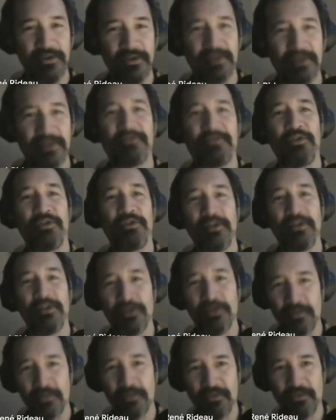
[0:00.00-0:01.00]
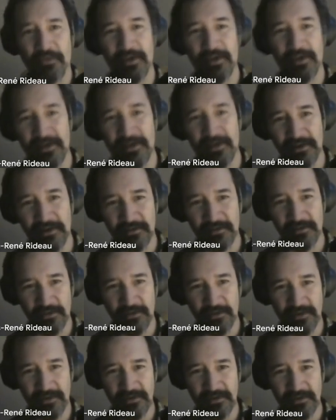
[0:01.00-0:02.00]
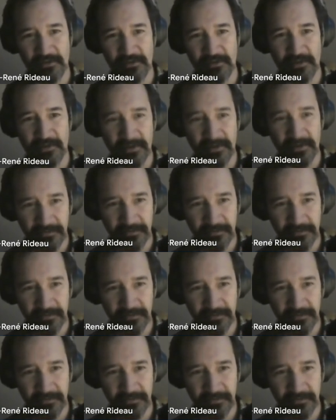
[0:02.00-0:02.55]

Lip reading: very little room for getting things wrong in this contract.